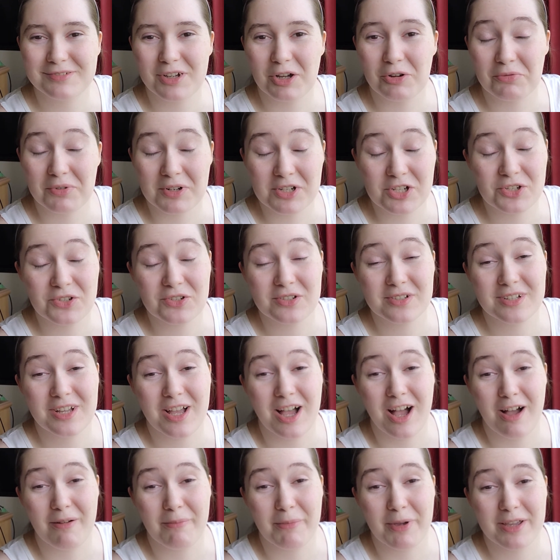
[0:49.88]
original
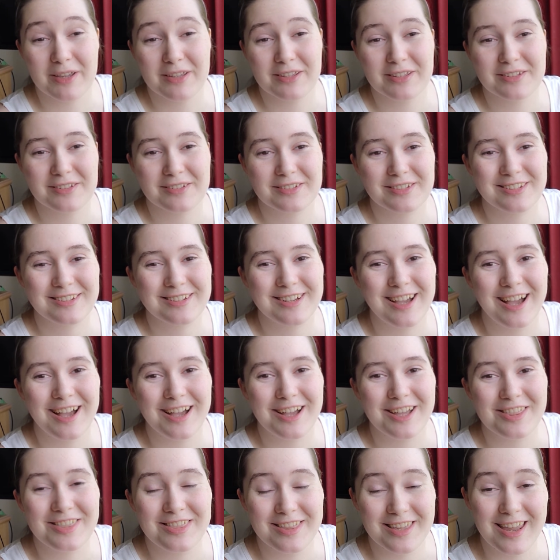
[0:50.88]
comic,
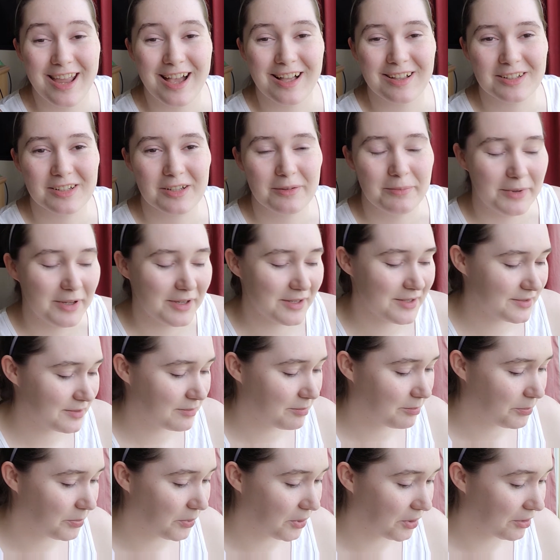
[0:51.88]
The
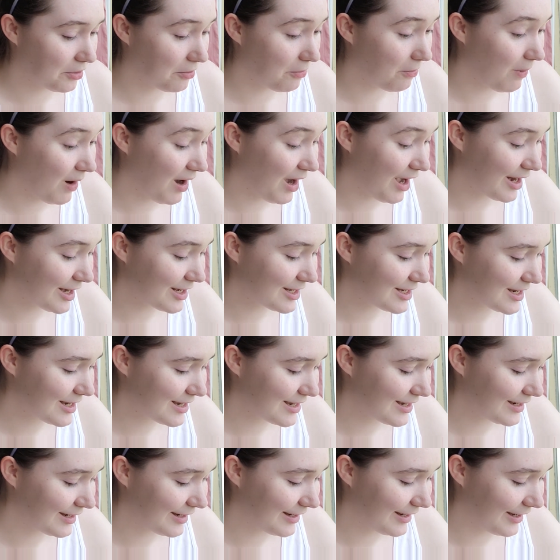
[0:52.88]
Alchemist, book 1.
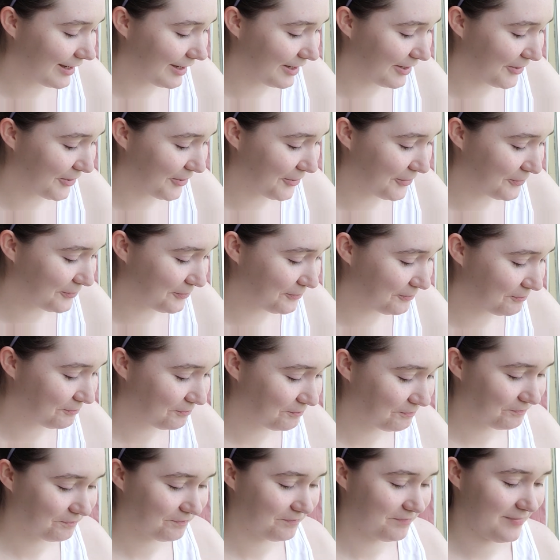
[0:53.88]
I
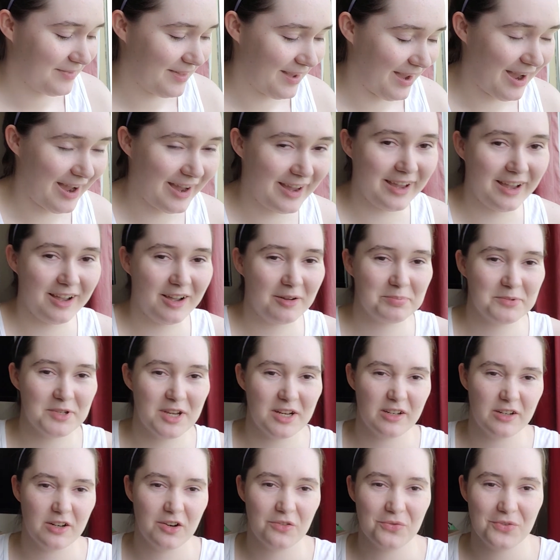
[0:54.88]

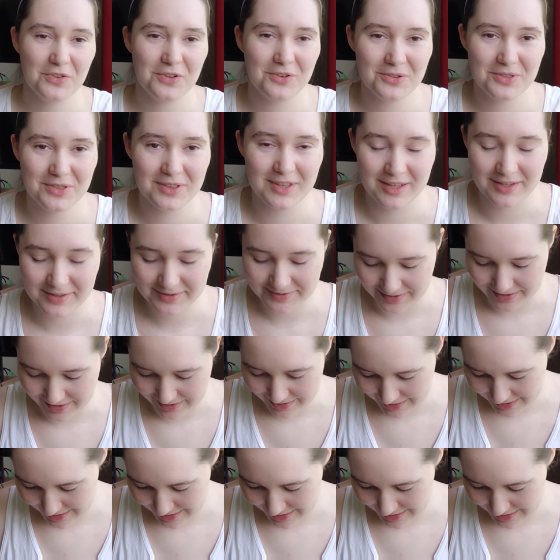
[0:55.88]
updated a few things on